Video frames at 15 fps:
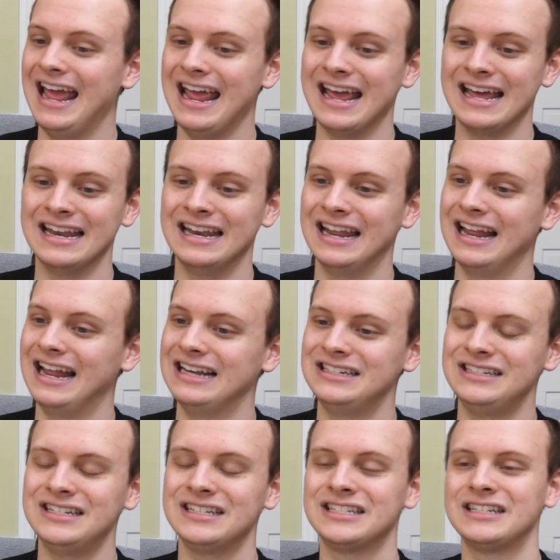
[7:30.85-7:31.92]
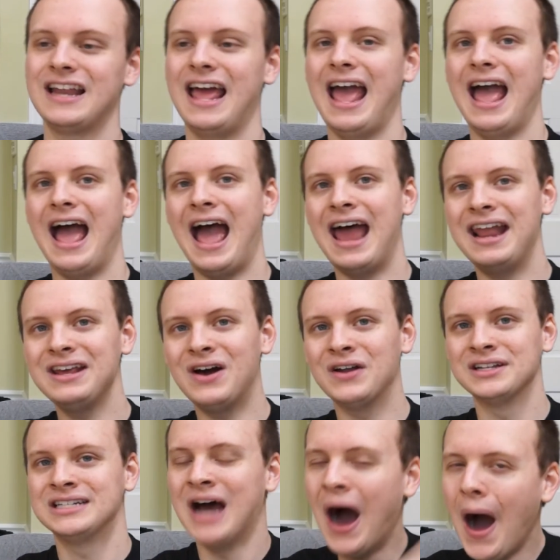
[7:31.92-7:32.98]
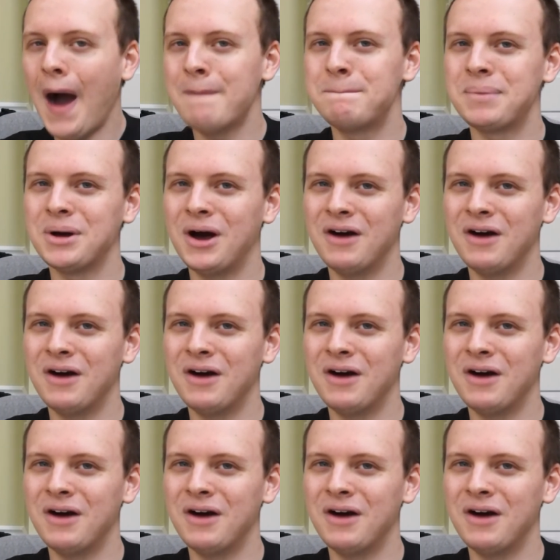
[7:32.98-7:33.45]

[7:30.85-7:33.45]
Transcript: And just adding on top